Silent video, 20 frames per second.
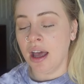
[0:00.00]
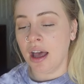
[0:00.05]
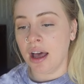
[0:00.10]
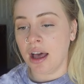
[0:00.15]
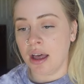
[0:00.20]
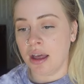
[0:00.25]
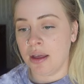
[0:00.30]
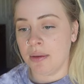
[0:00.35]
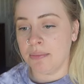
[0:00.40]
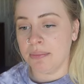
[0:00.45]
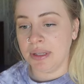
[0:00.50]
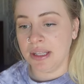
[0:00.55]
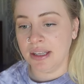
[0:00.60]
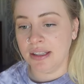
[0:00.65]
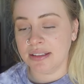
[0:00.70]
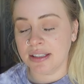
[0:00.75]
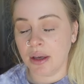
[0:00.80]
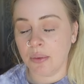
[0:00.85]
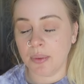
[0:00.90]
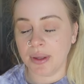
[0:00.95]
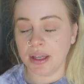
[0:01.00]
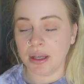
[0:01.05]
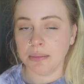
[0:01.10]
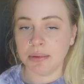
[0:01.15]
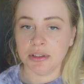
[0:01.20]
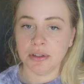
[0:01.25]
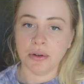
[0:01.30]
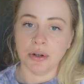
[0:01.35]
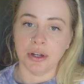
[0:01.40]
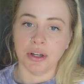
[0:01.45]
um, because I wake up
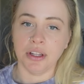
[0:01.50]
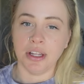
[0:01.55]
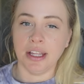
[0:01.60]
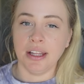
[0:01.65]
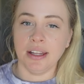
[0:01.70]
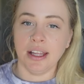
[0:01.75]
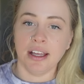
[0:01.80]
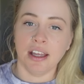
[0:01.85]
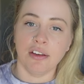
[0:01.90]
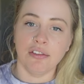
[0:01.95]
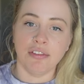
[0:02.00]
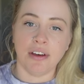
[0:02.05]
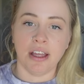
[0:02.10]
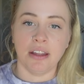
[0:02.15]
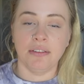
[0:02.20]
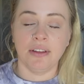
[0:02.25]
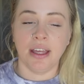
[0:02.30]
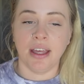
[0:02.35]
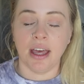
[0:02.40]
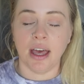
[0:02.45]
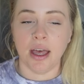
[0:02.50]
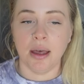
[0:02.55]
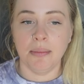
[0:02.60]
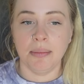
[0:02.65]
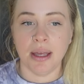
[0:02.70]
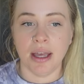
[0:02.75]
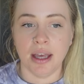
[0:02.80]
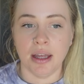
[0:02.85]
so early, like at 5 a.m.,